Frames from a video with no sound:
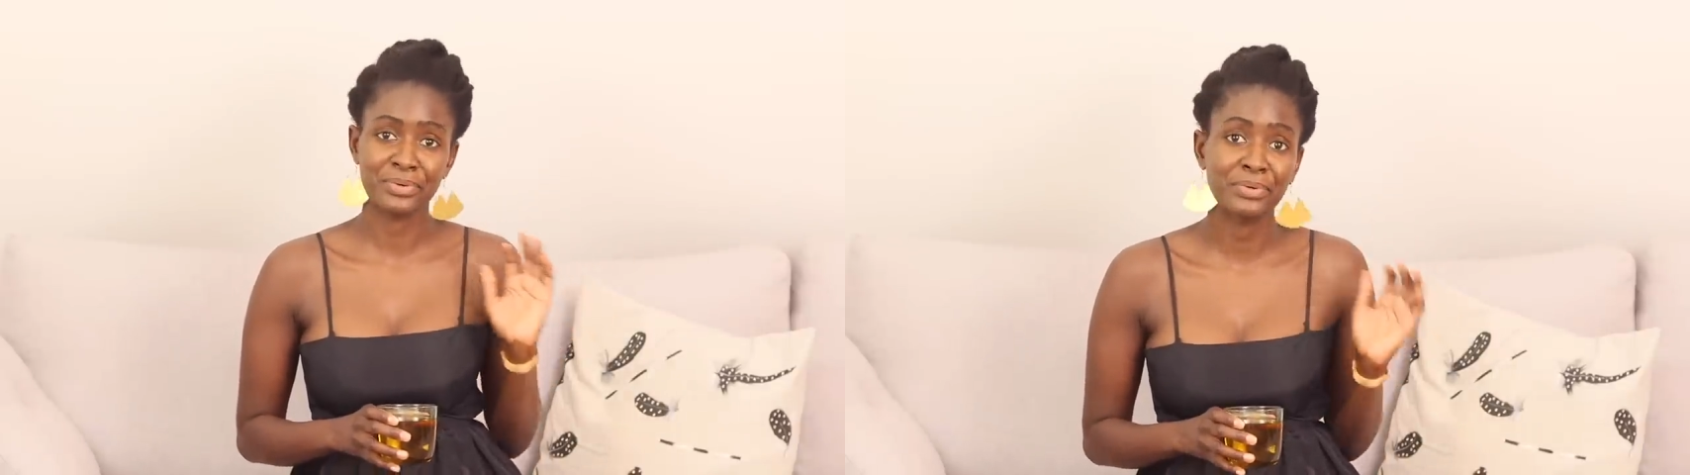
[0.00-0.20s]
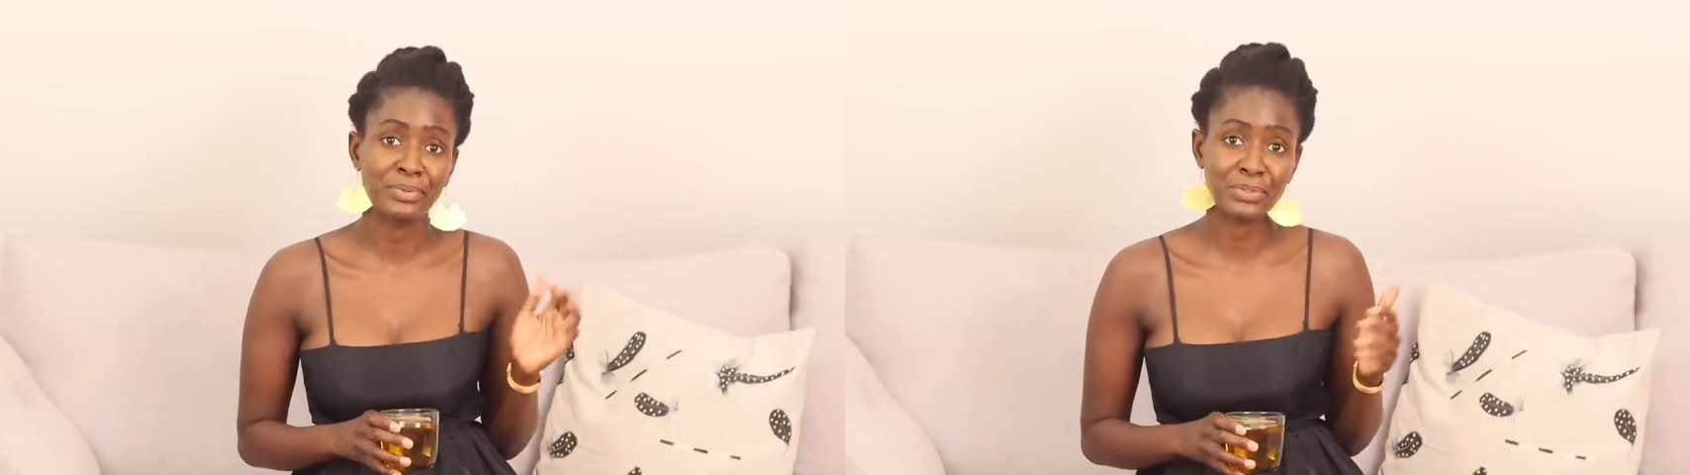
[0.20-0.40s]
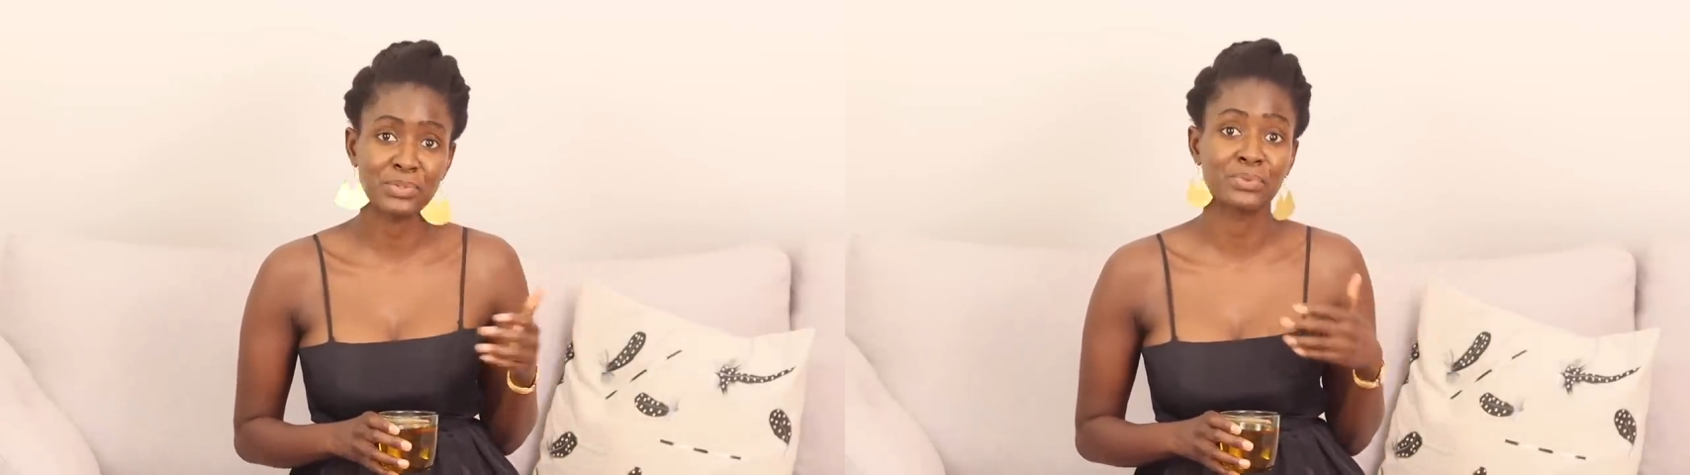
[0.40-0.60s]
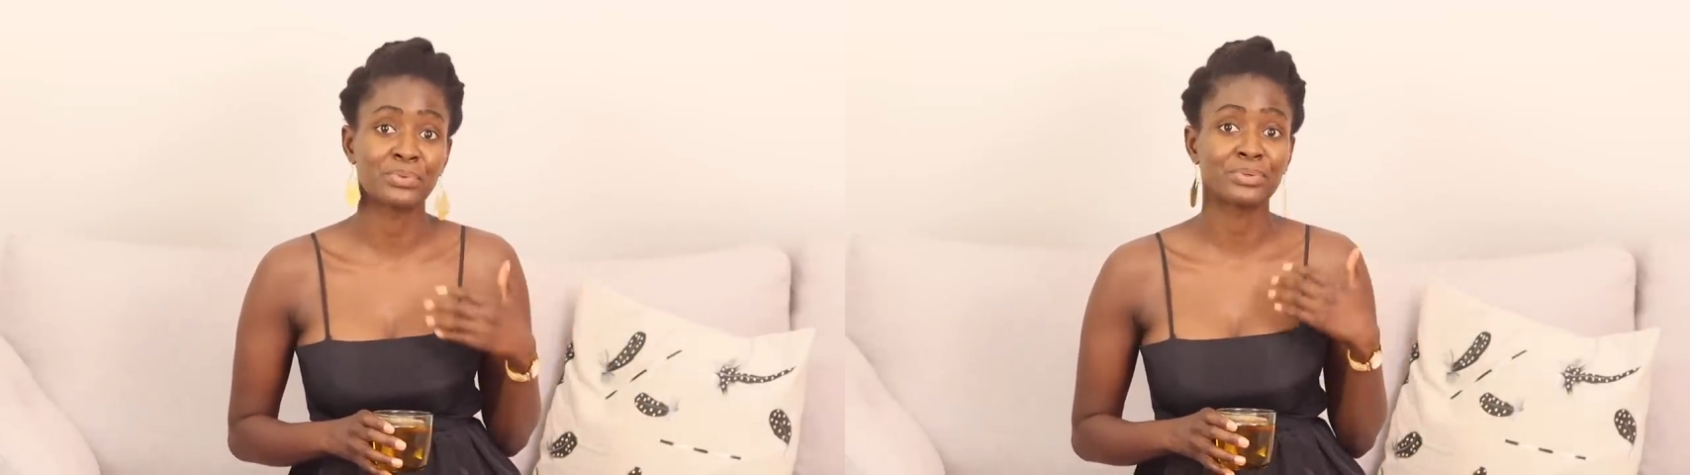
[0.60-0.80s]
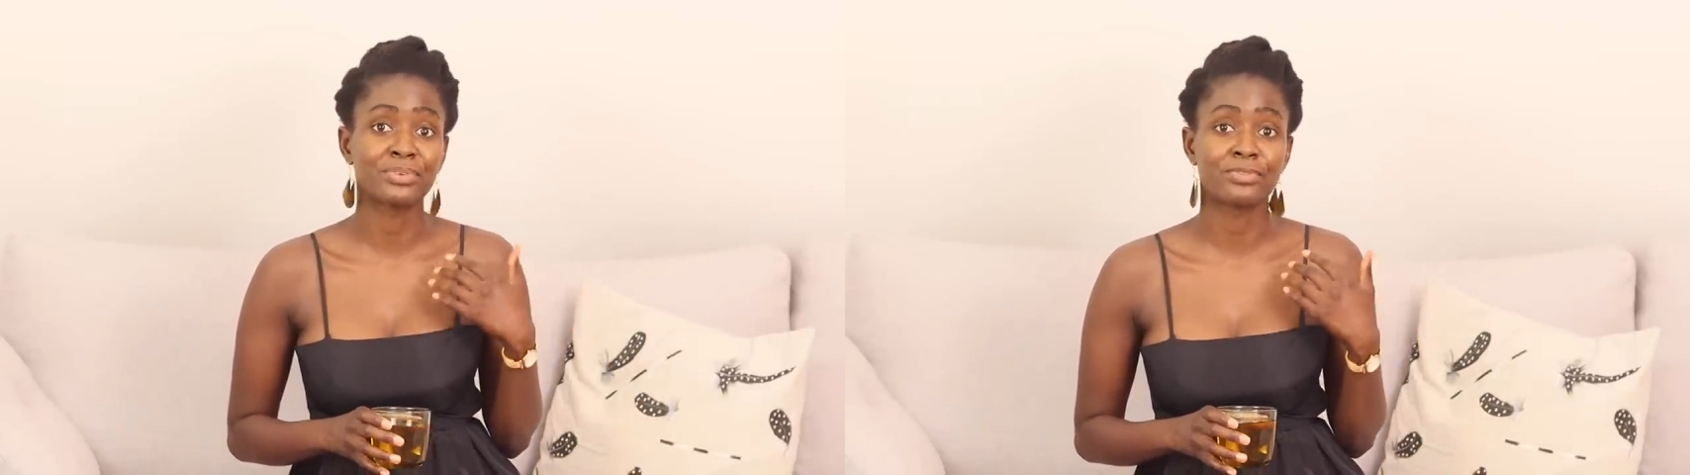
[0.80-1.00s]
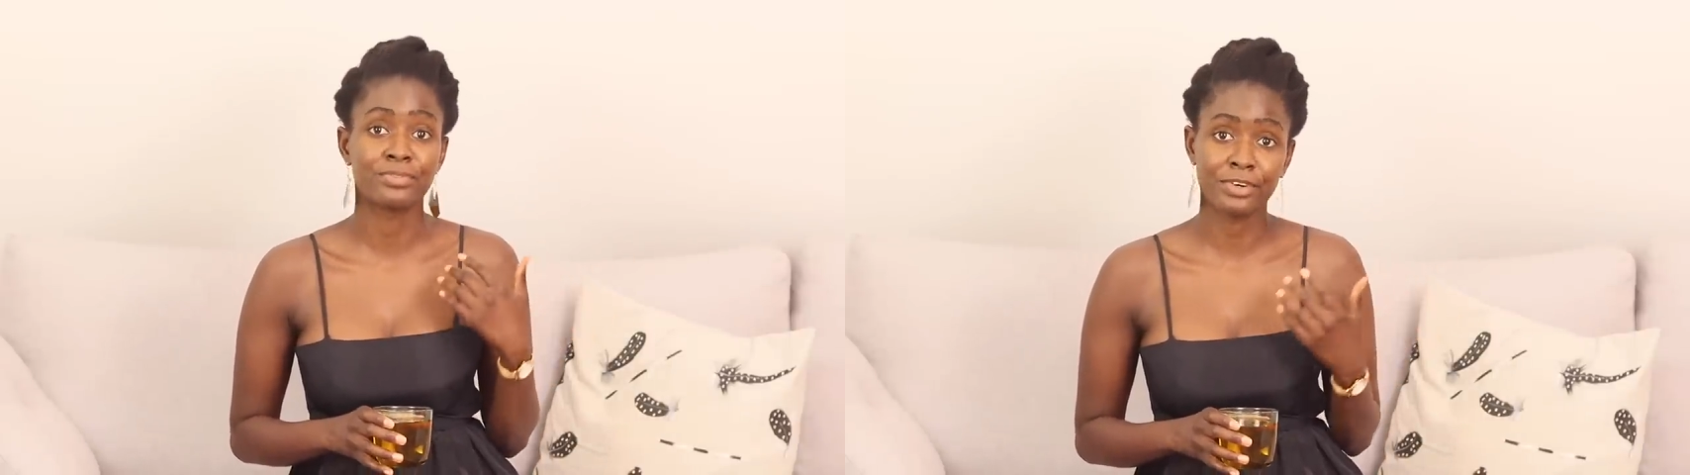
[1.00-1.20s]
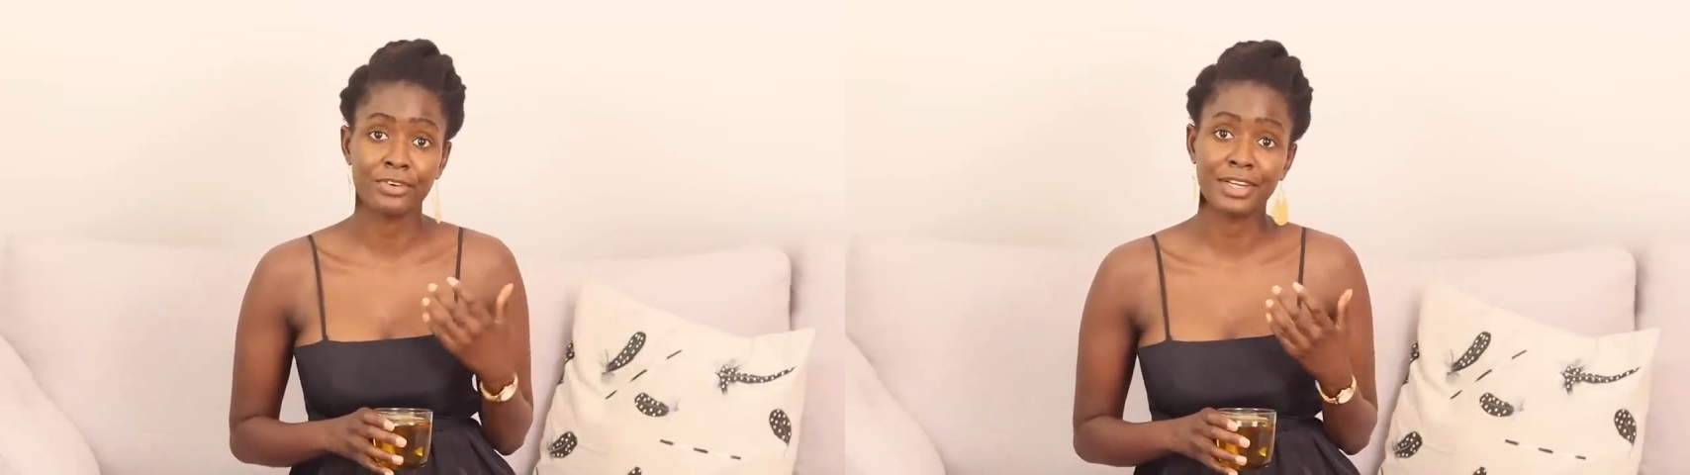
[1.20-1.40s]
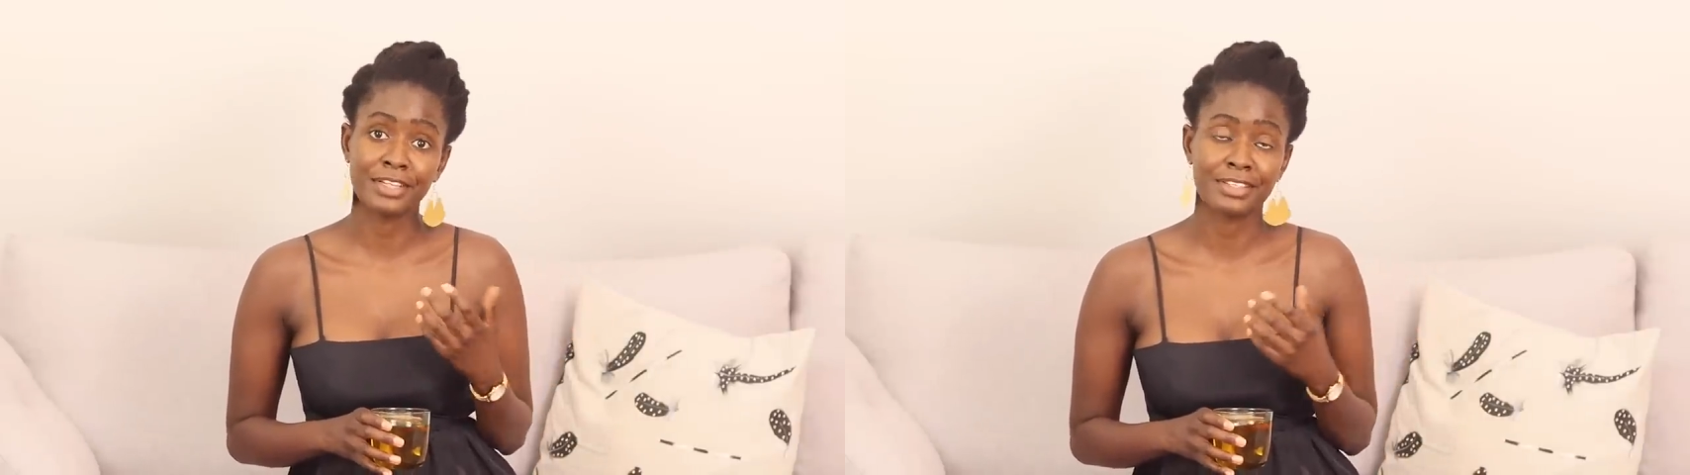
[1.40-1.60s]
also
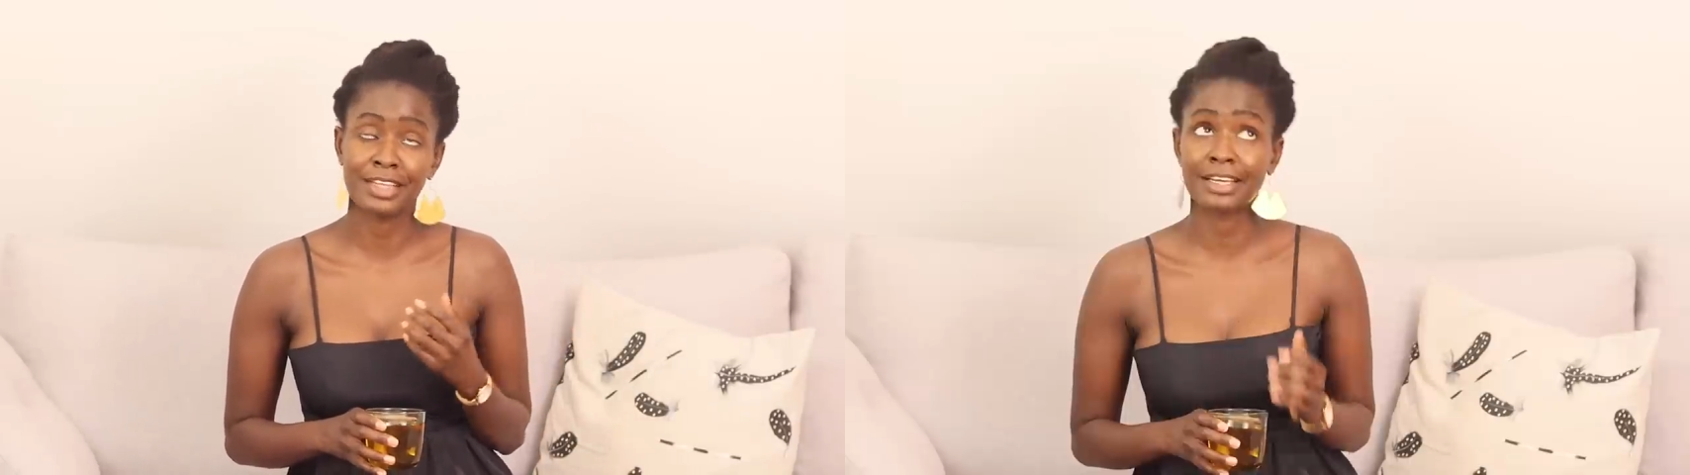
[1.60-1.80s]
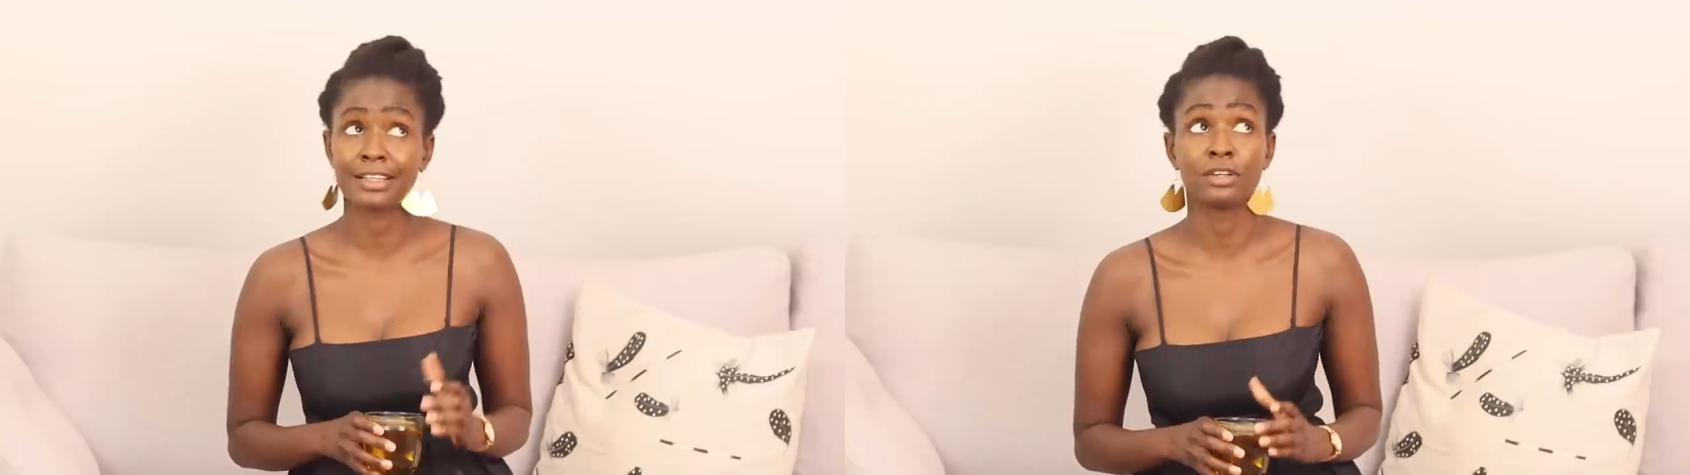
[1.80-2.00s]
very scared.